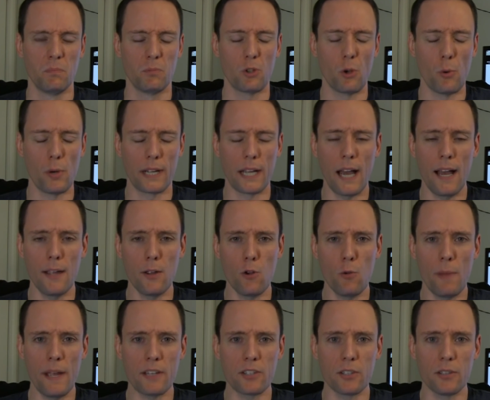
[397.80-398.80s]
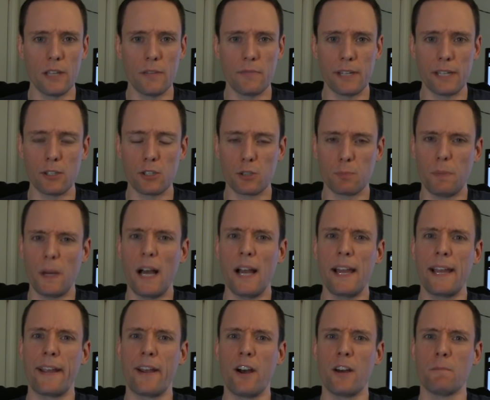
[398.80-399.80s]
So a guy who makes a living
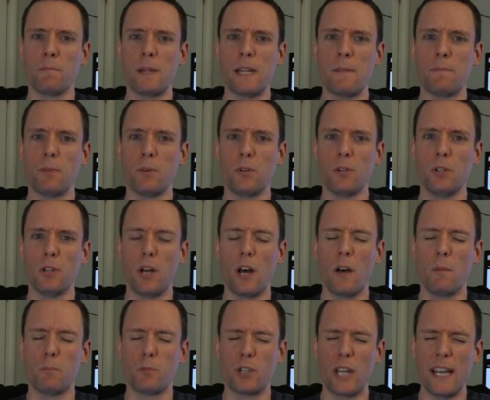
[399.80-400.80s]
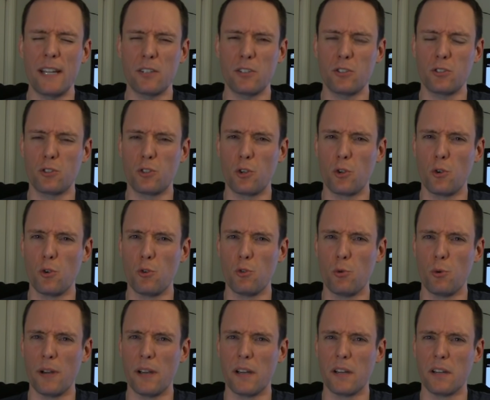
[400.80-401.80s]
spying on people objects
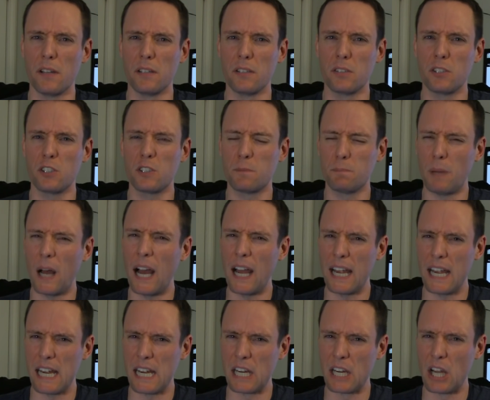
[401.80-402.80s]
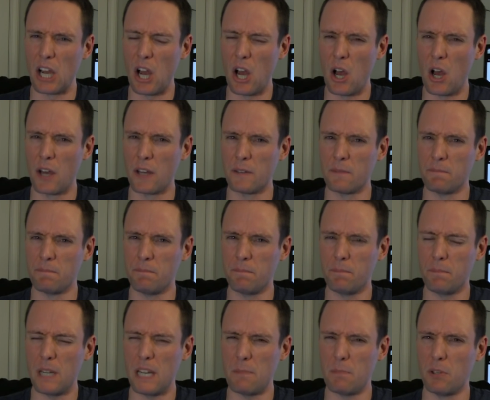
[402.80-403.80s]
to spying on
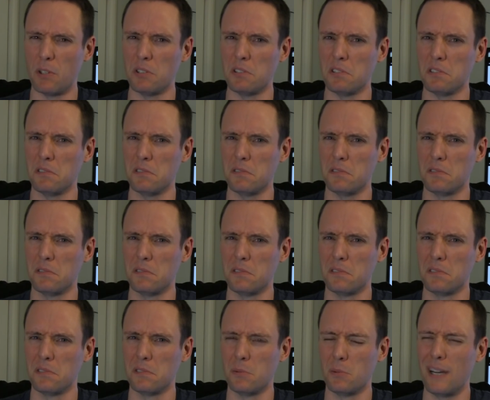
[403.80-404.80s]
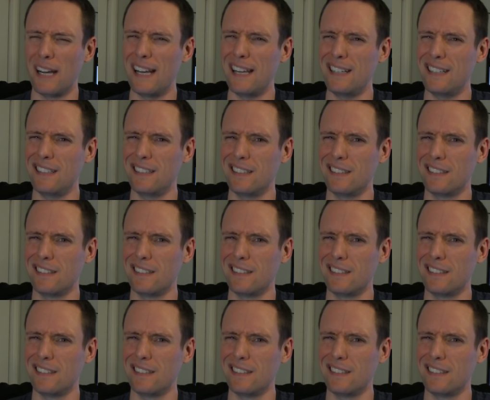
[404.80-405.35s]
people. What?